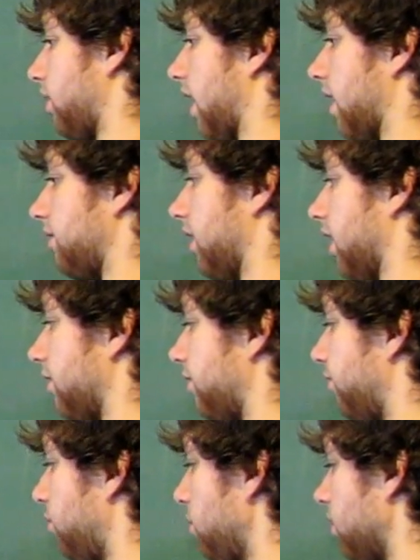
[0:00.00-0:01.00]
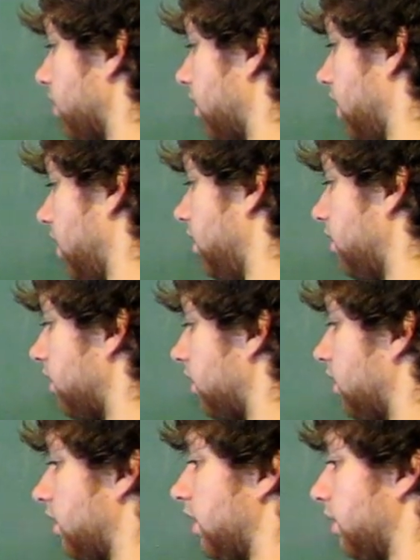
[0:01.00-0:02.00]
to have a foreign key
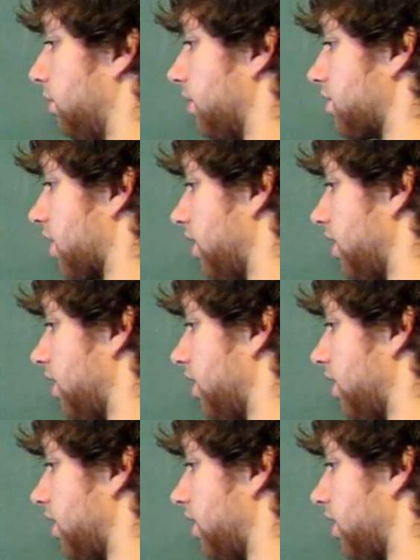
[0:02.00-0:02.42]
which